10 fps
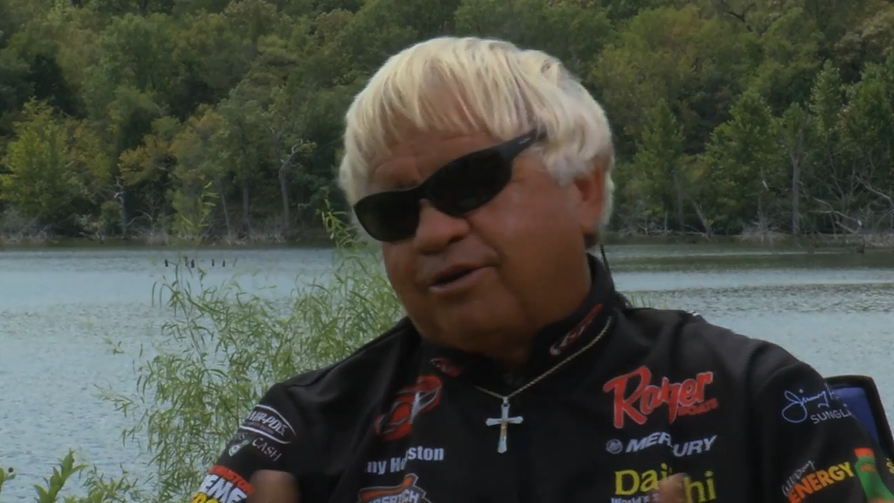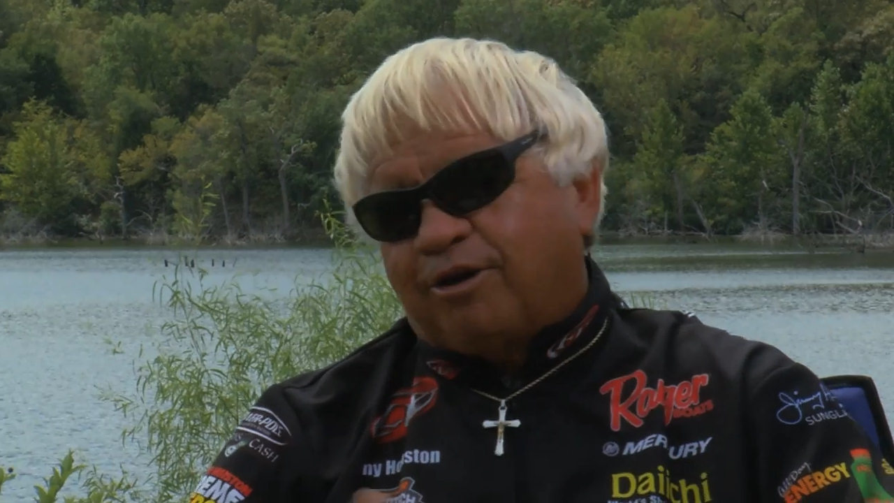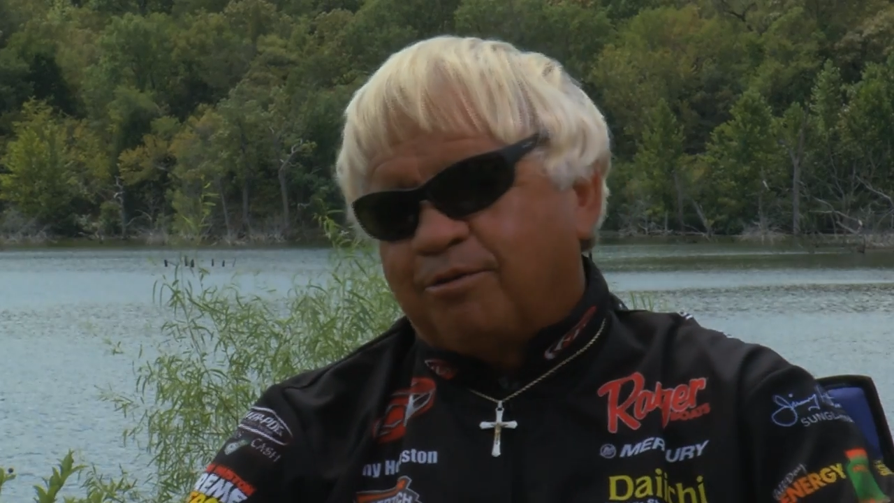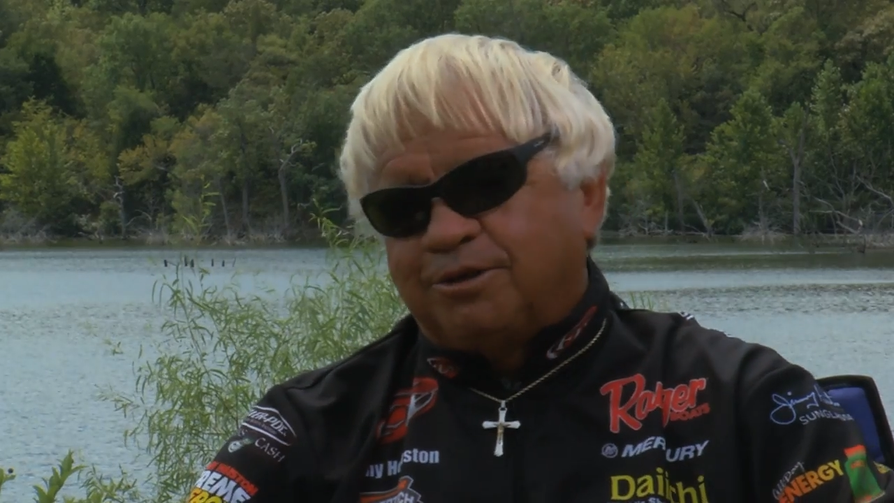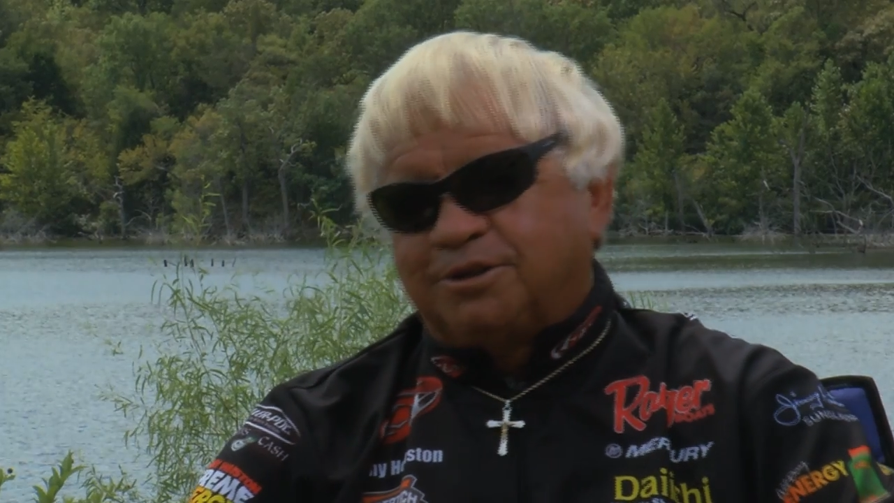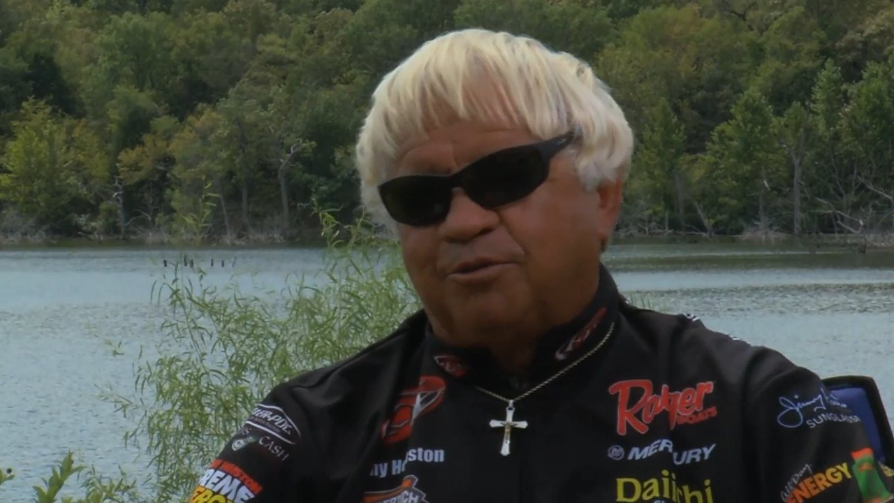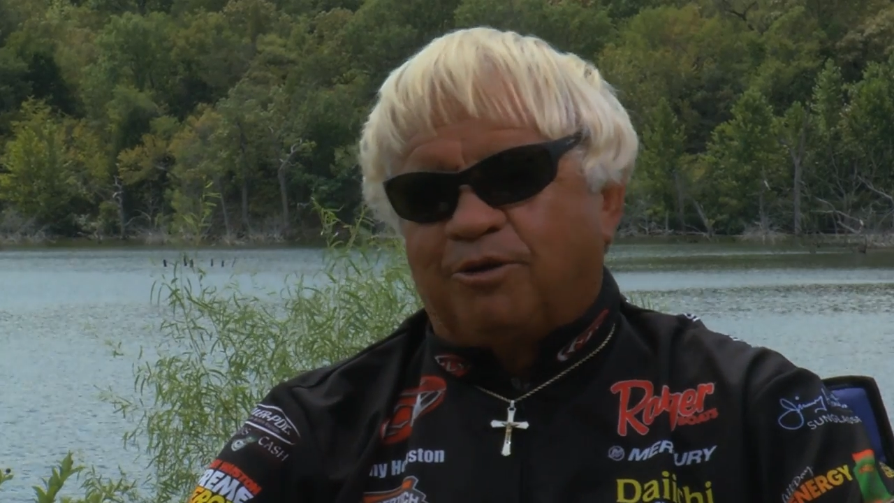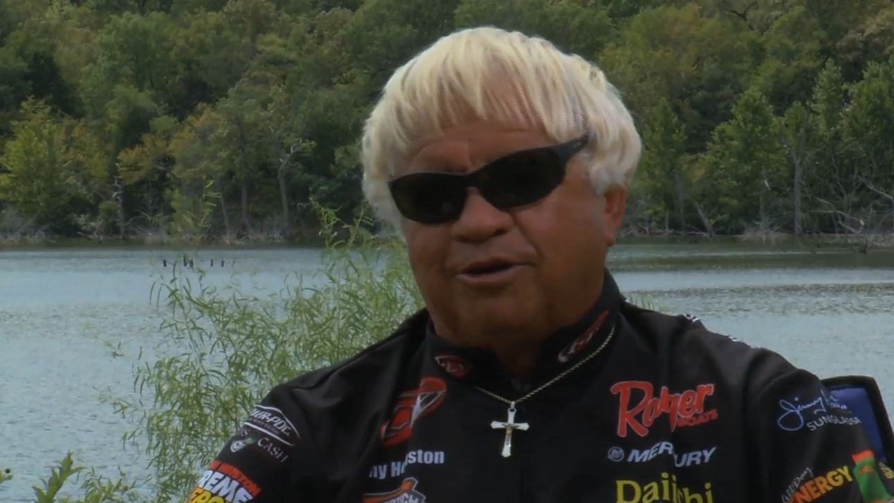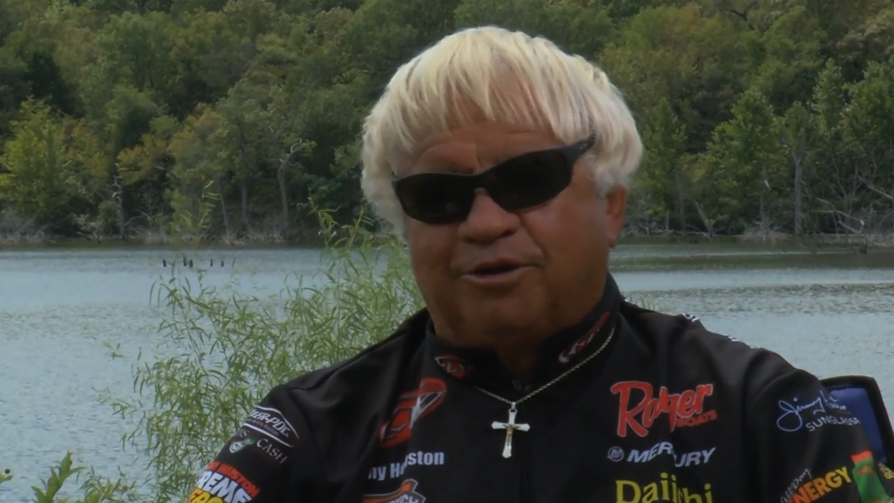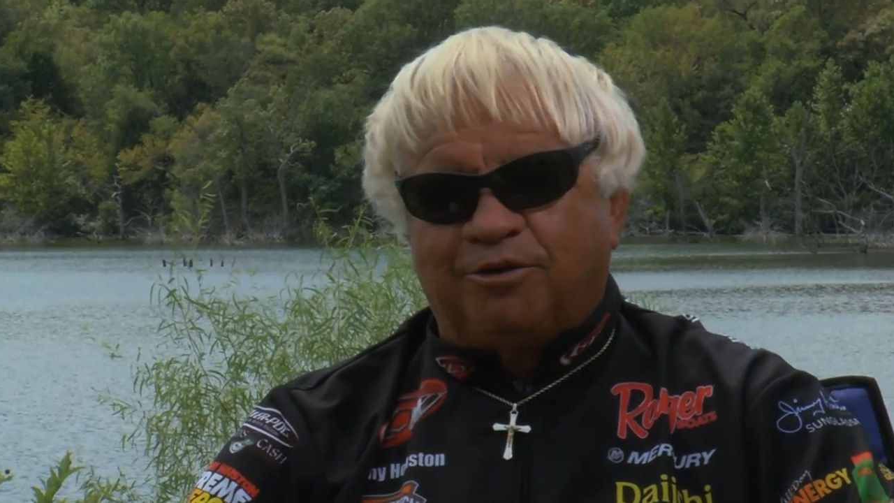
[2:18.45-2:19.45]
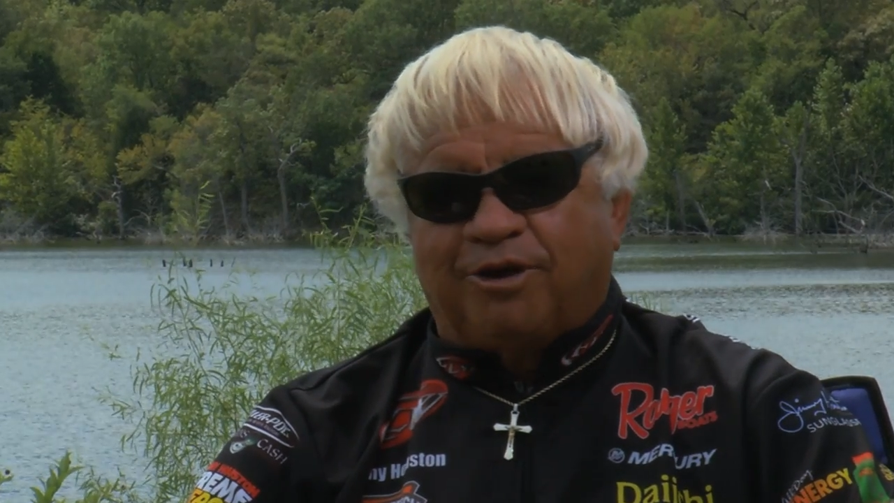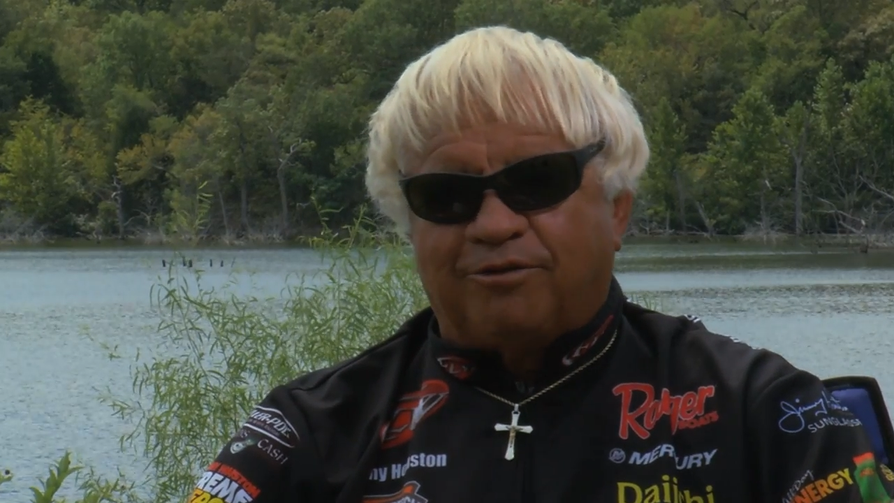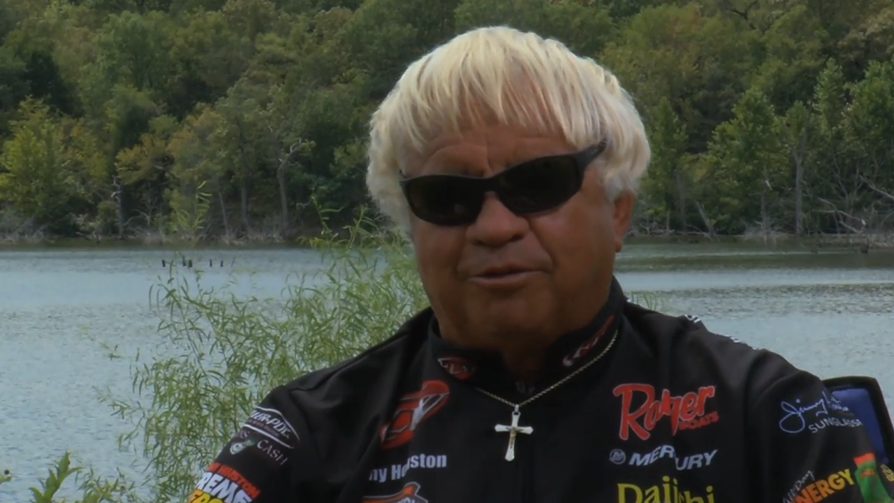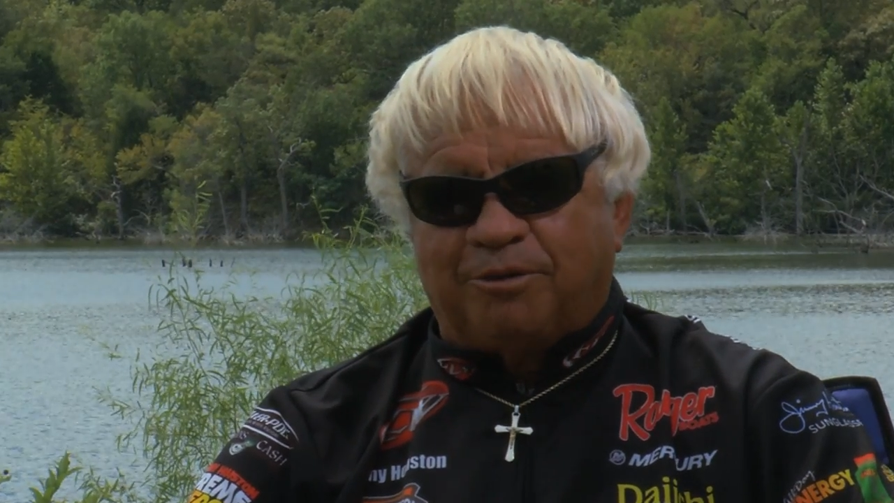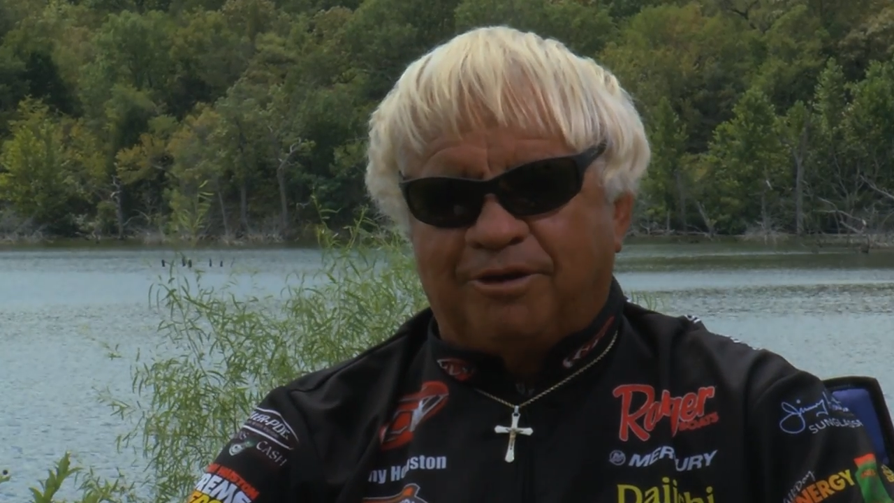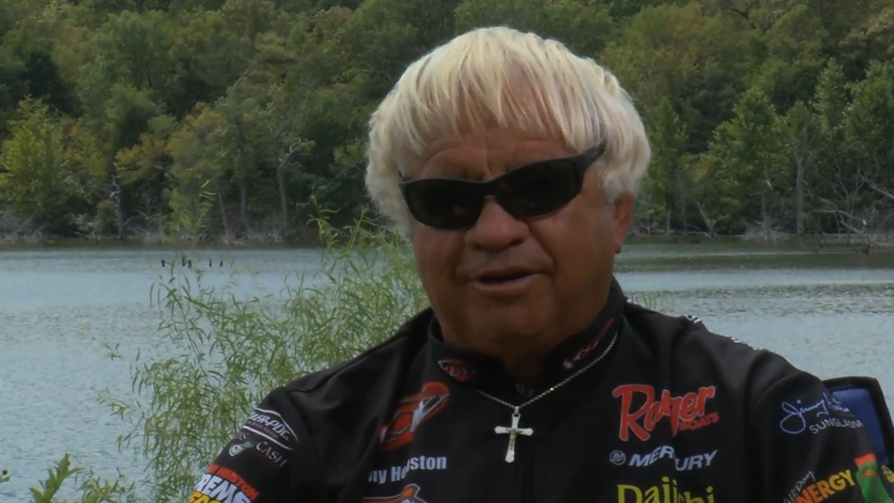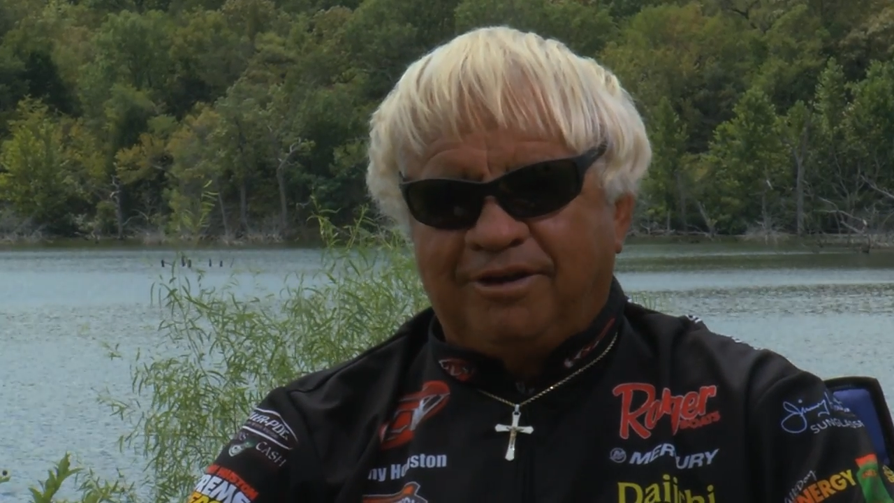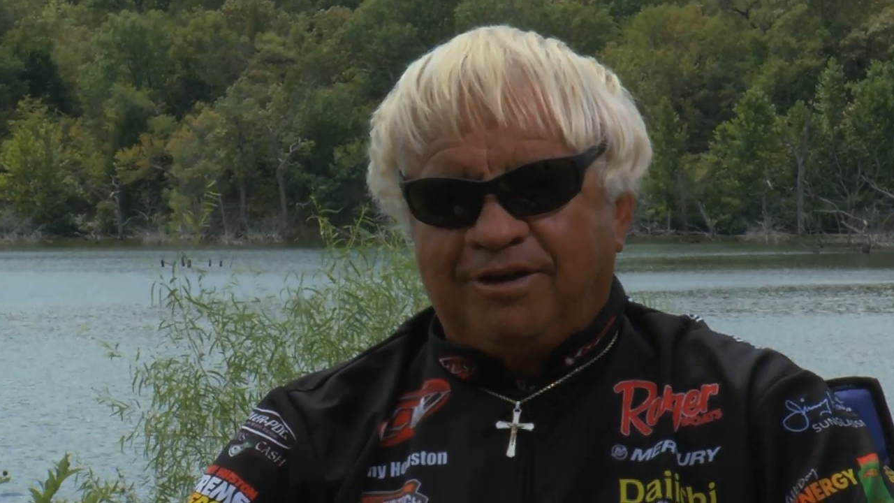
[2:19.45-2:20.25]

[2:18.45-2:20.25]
tournaments and won 2 of them,